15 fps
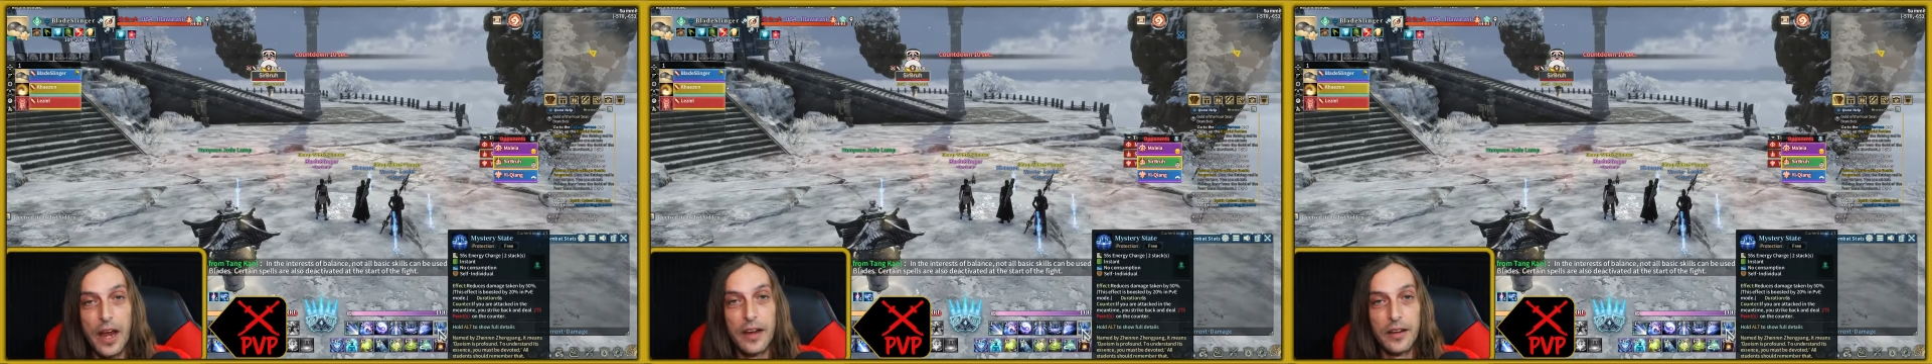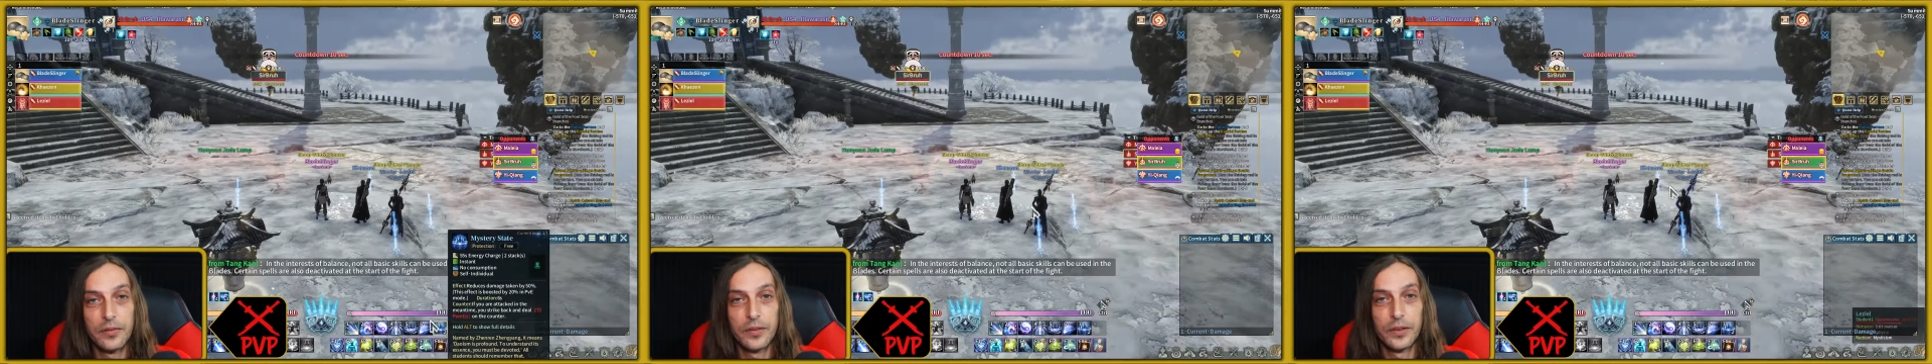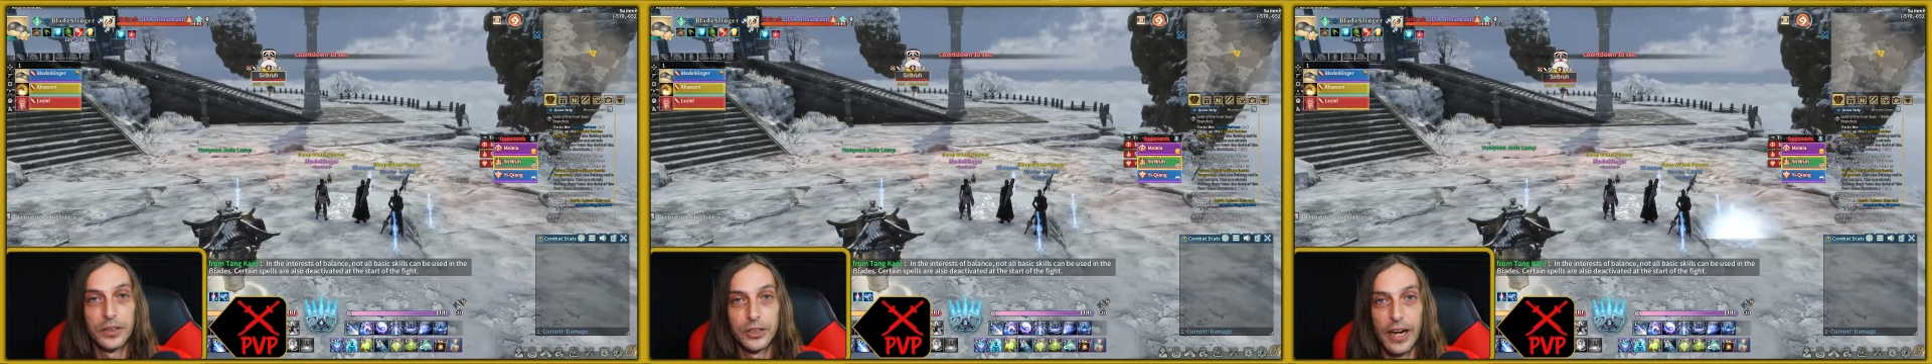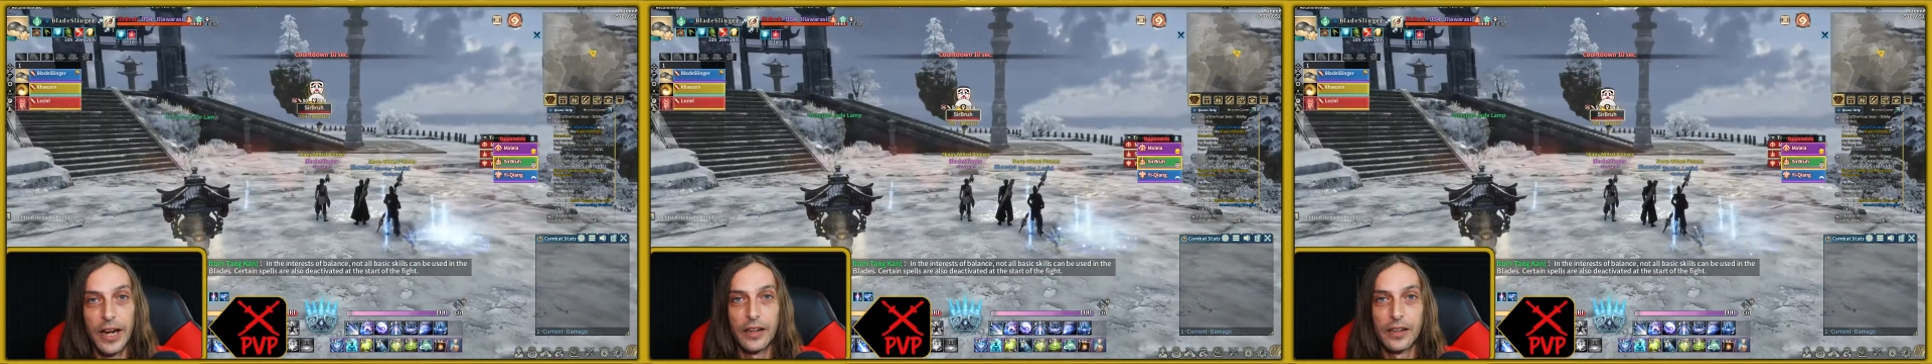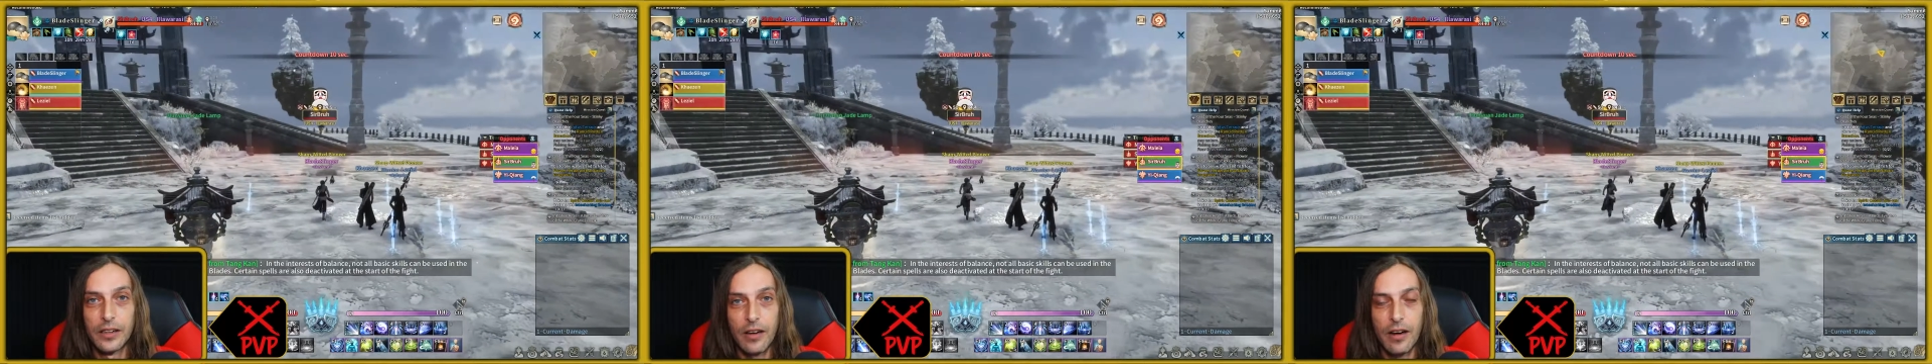for
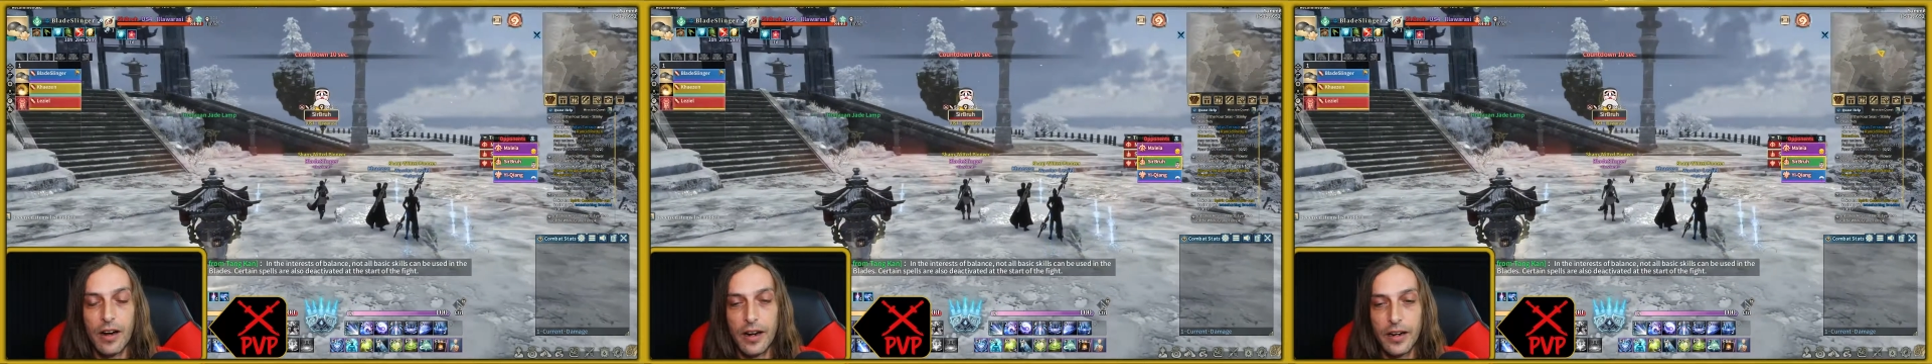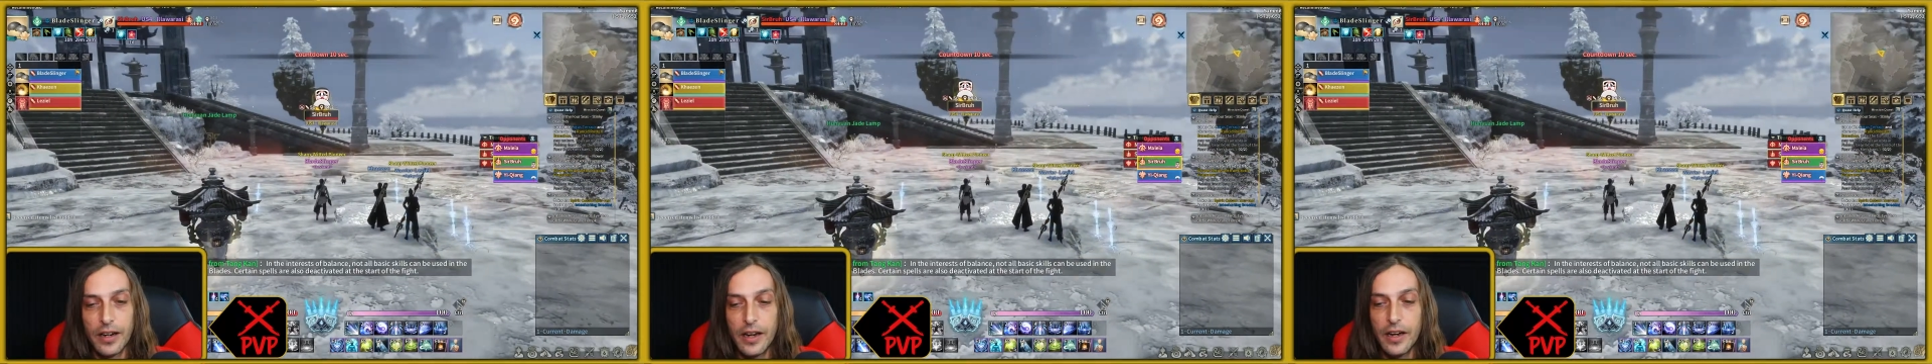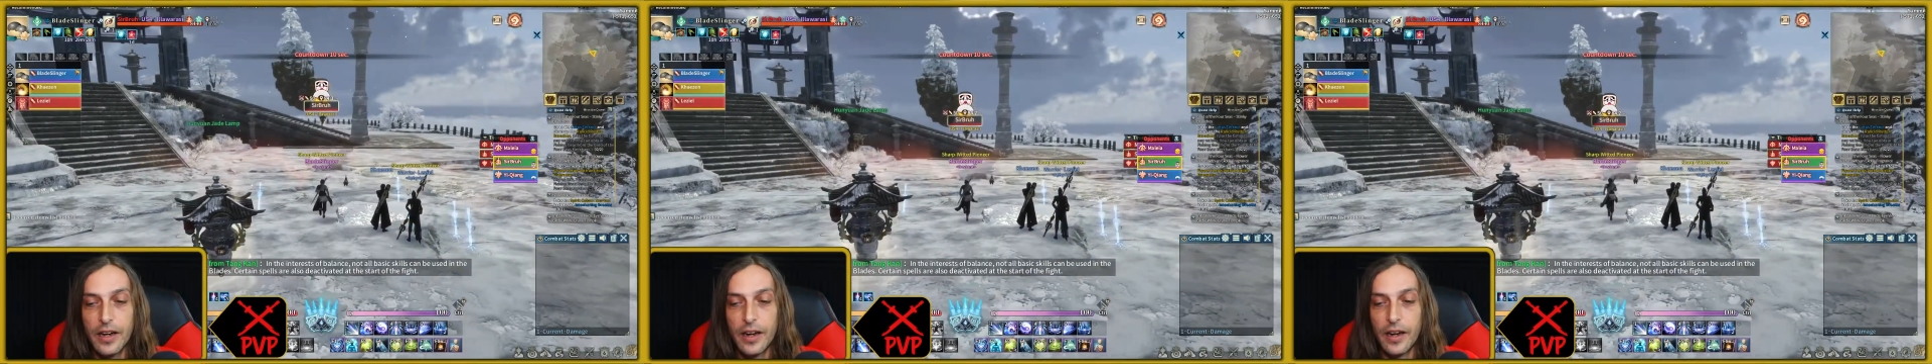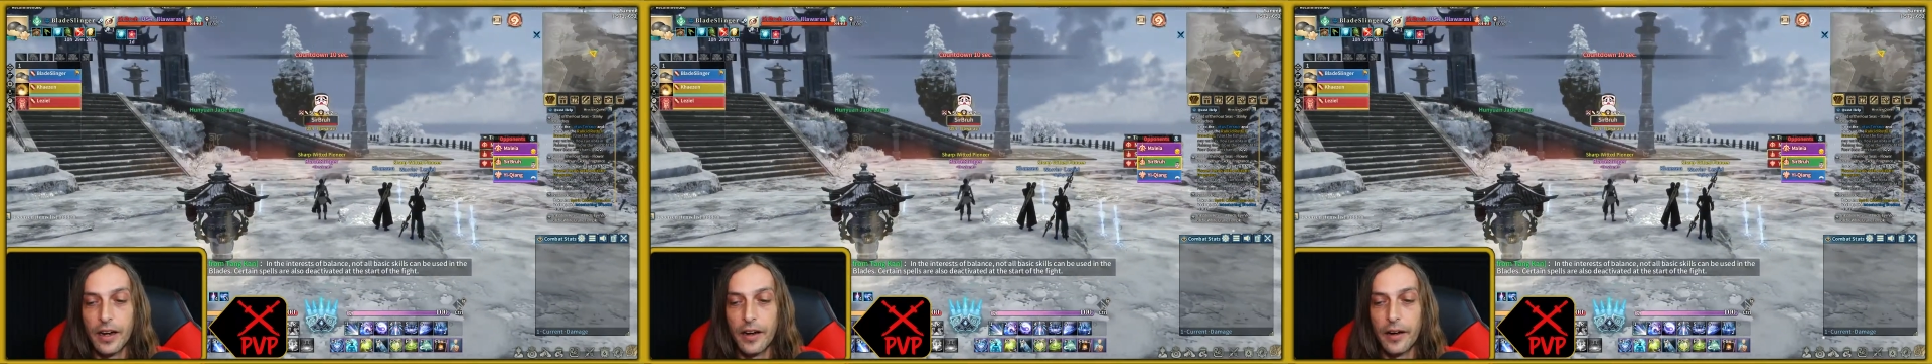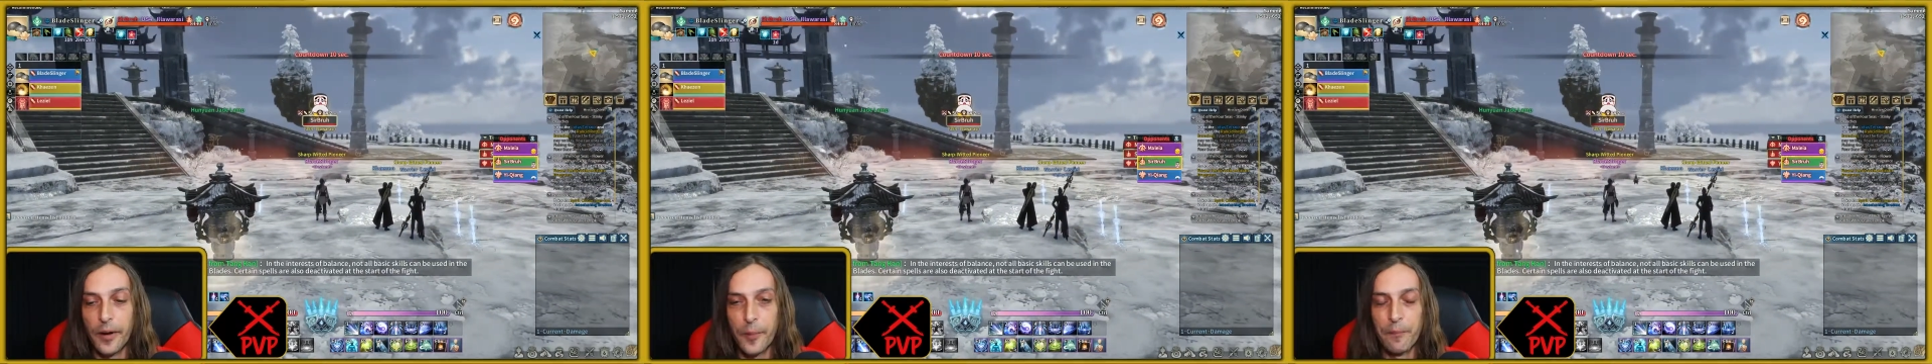Dragon Cry,
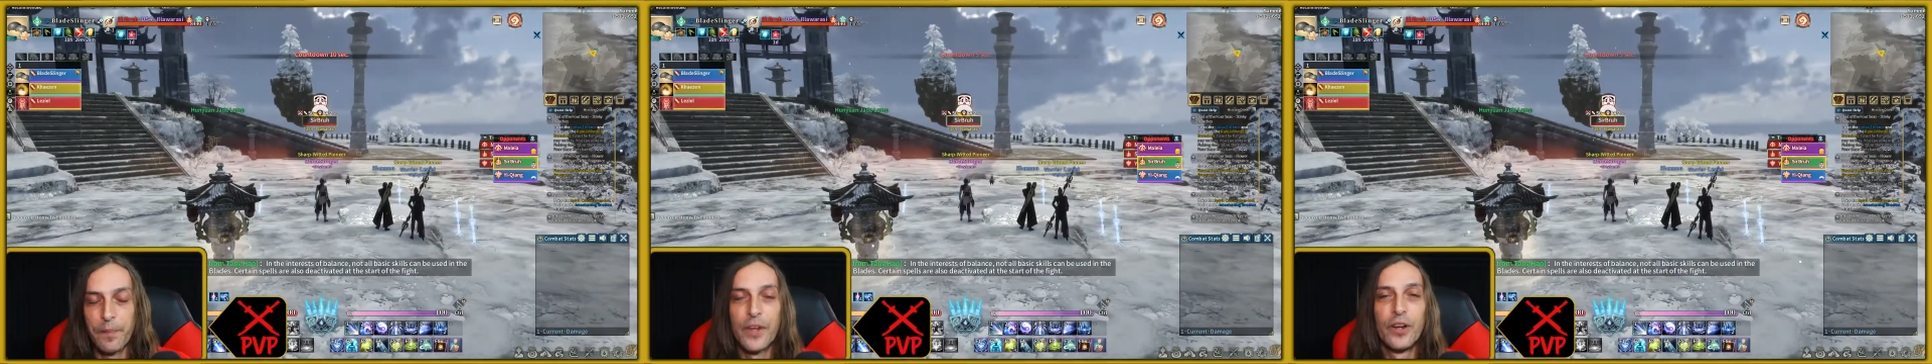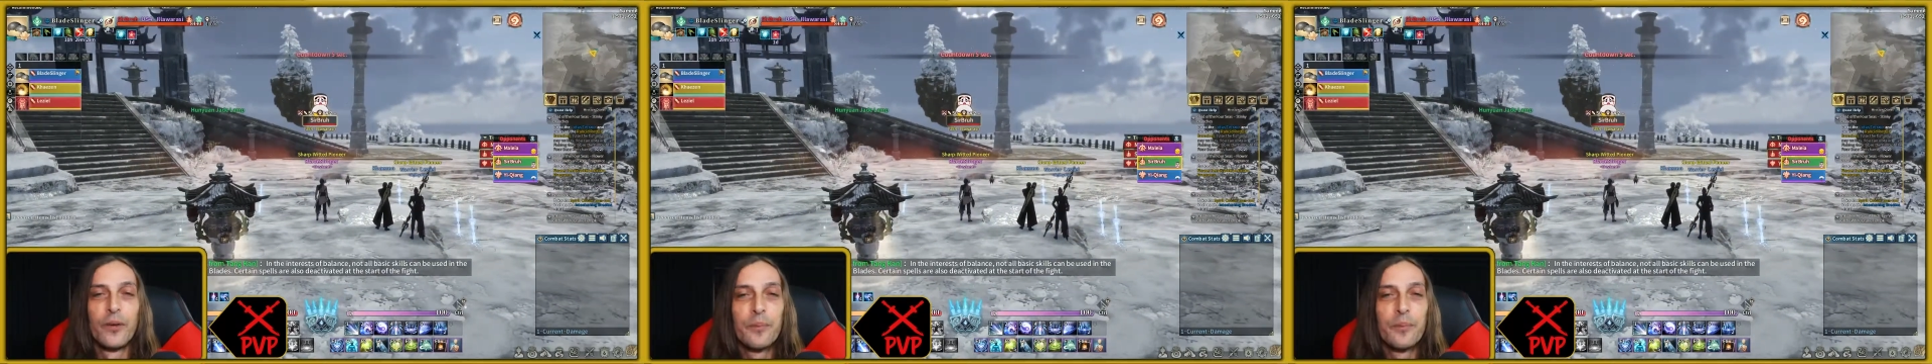your